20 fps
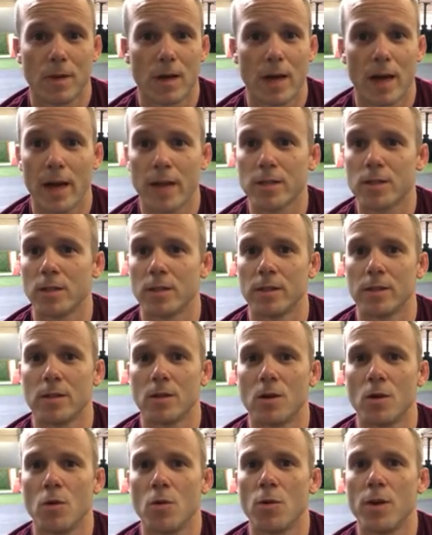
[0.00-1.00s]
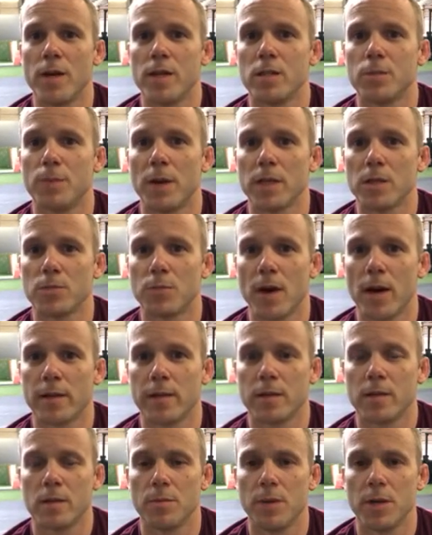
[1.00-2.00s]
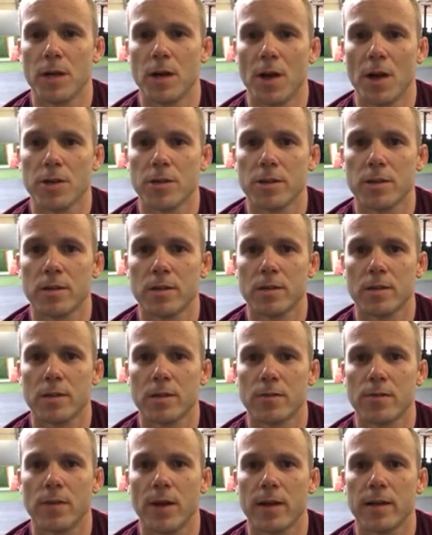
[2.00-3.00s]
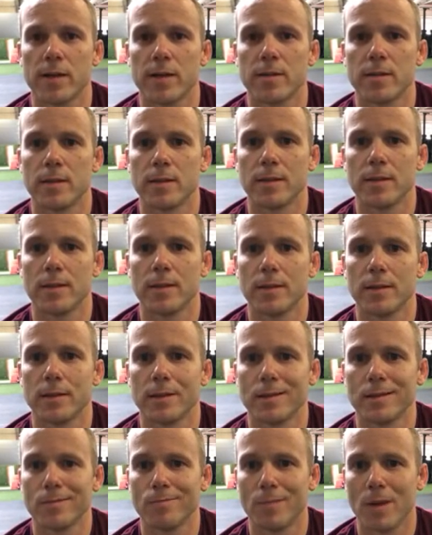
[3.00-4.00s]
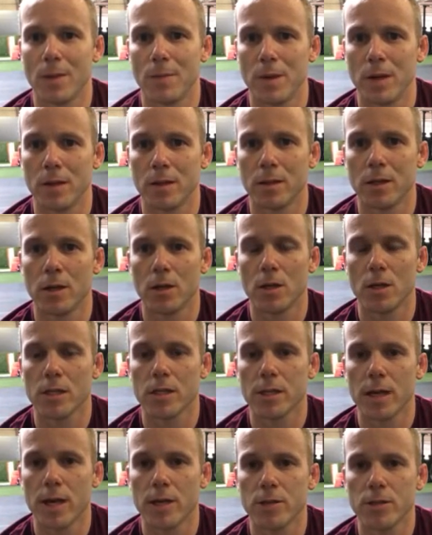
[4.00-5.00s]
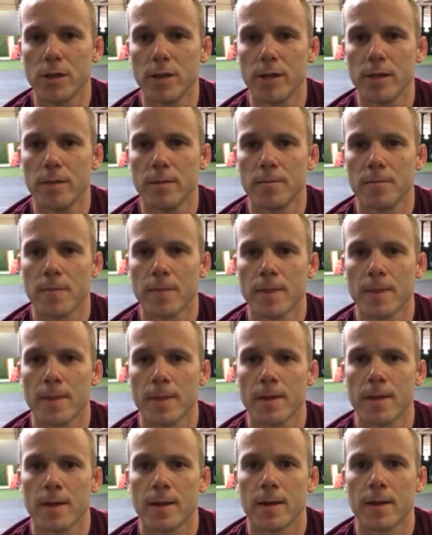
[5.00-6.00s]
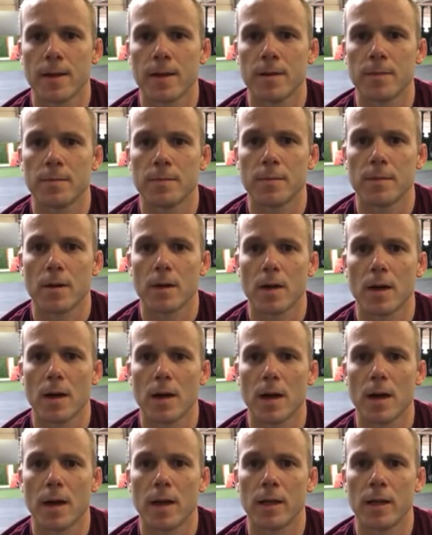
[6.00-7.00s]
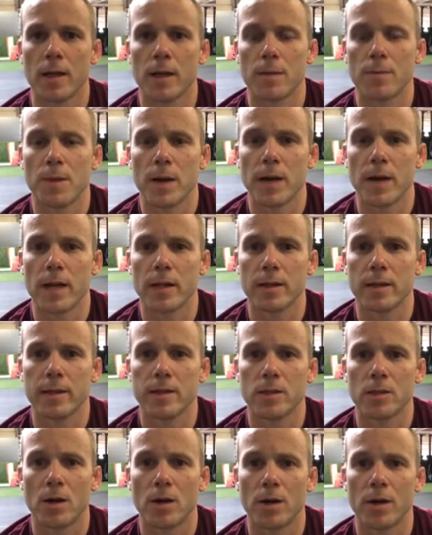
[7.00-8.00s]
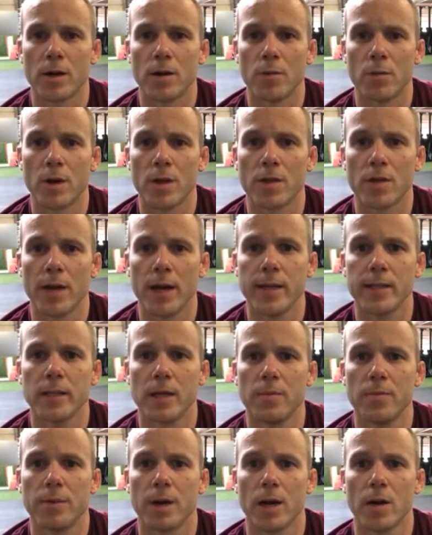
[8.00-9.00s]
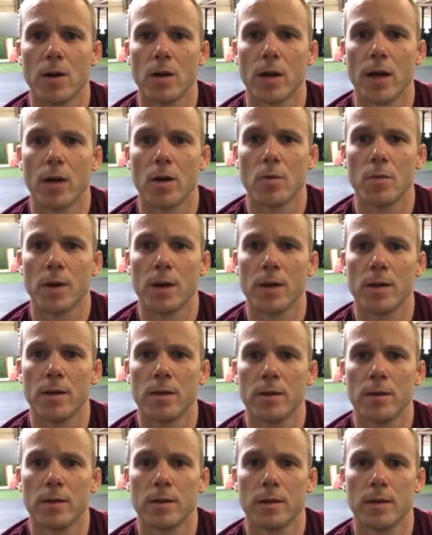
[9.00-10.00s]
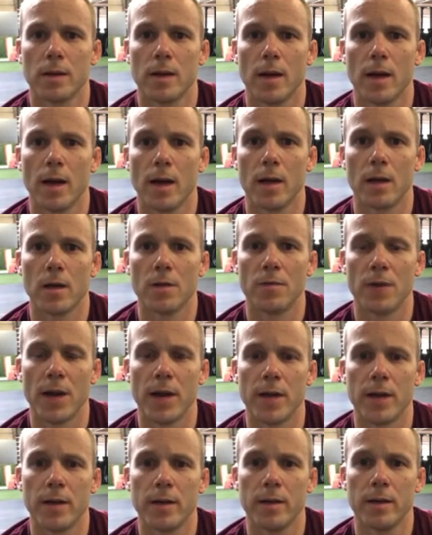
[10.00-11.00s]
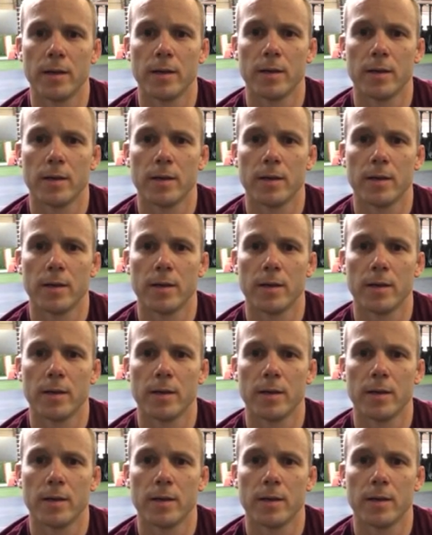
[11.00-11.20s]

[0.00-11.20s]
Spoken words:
Excellent. Always best practice to be cautious. That is maybe a little exaggerated. I like my athletes starting with an 18-pound kettlebell, elevated,